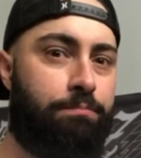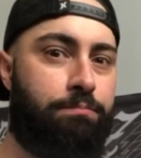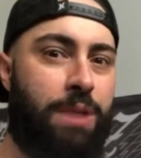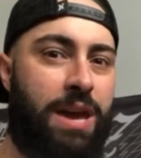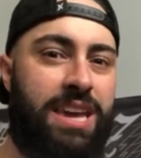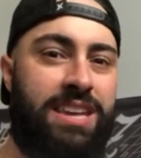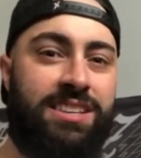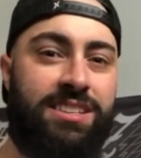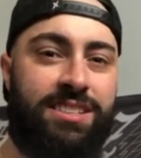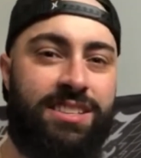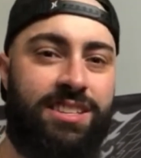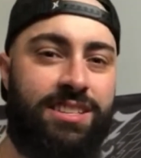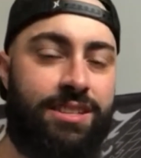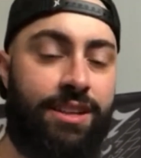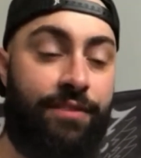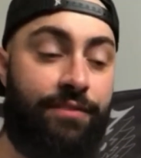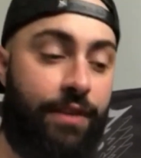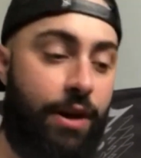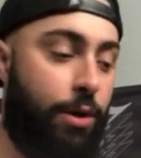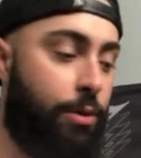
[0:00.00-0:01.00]
pasty
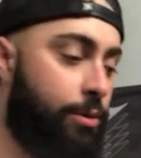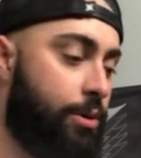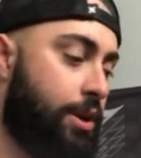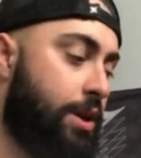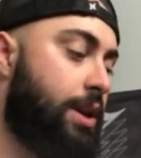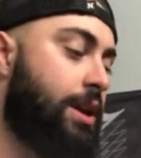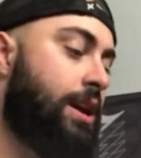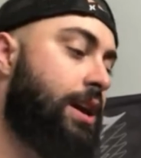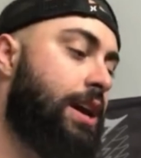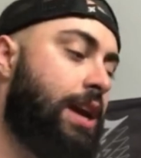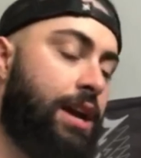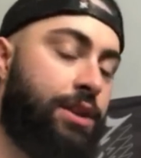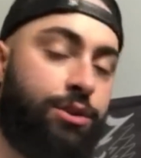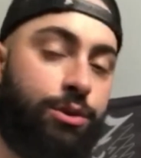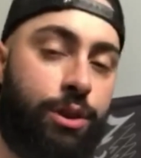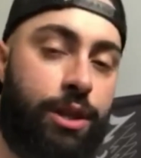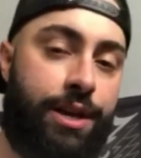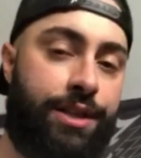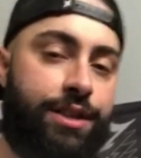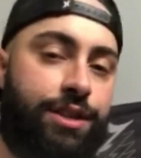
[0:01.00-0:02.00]
stuff out, and
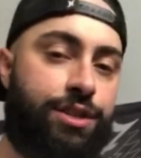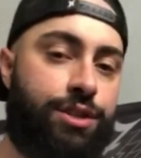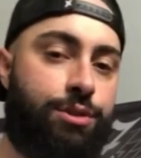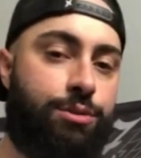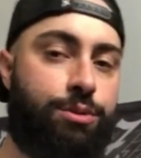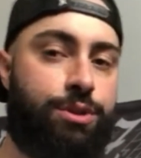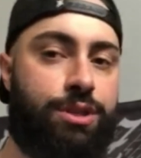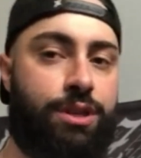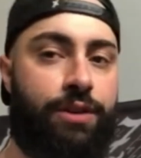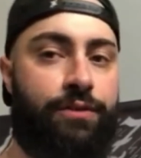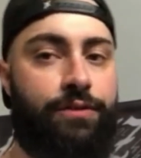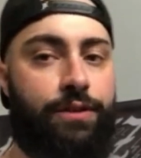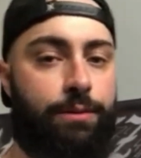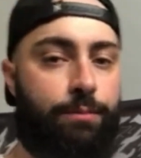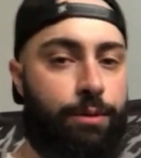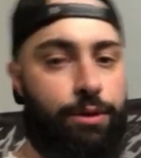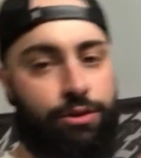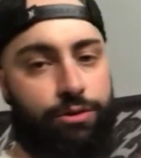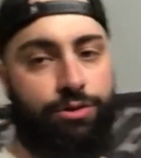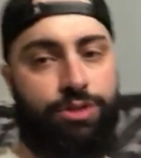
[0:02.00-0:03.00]
you lay this new stuff
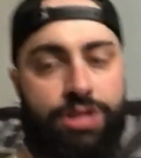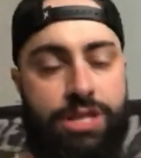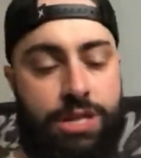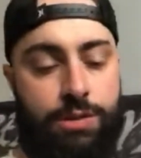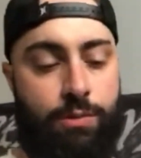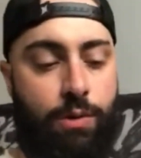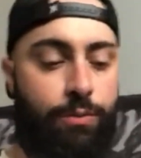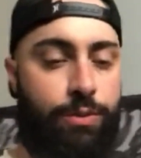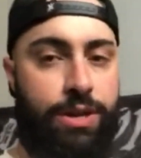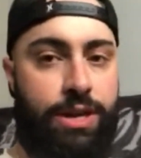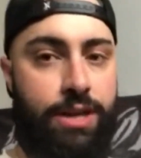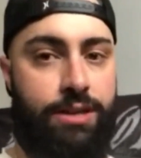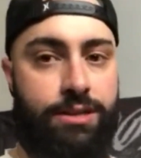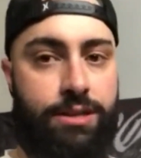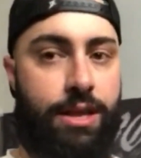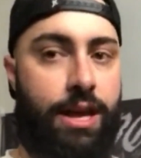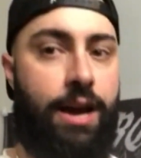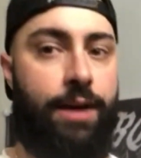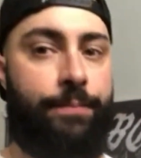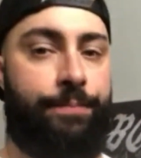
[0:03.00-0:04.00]
in, but you'll see when we get
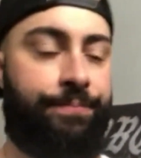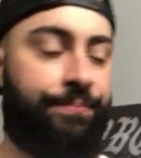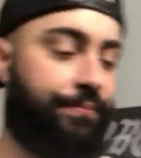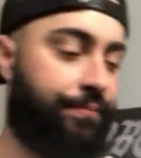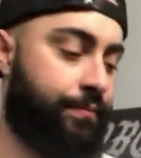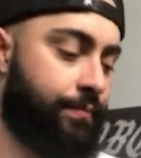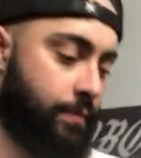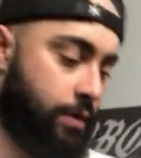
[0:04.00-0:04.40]
to that.